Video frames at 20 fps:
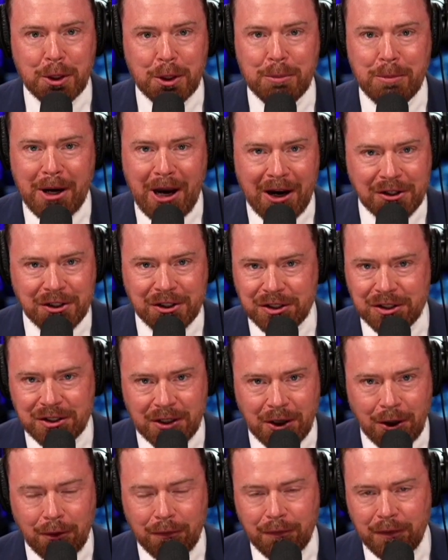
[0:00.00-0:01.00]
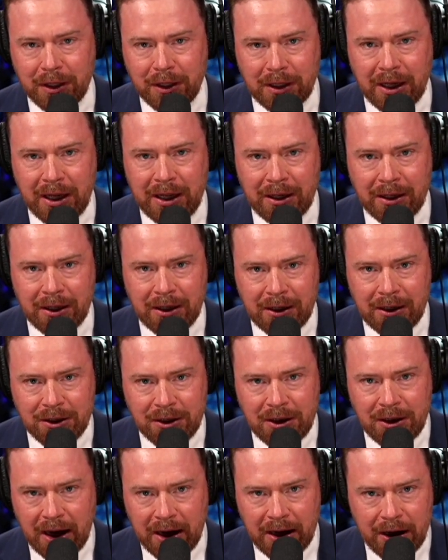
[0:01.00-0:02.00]
about yourself and
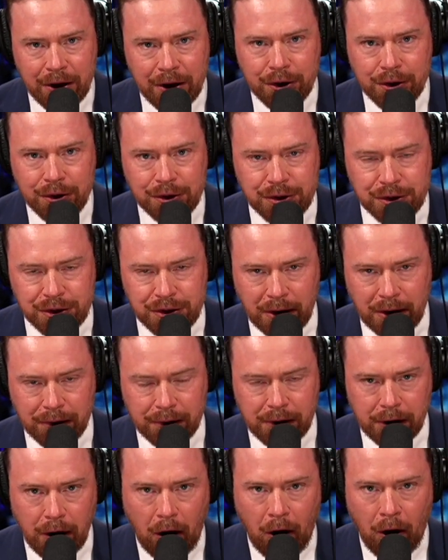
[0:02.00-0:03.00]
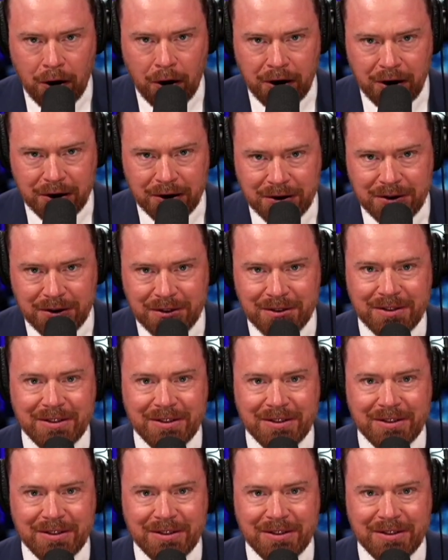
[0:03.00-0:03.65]
kind of introduce yourself to the audience.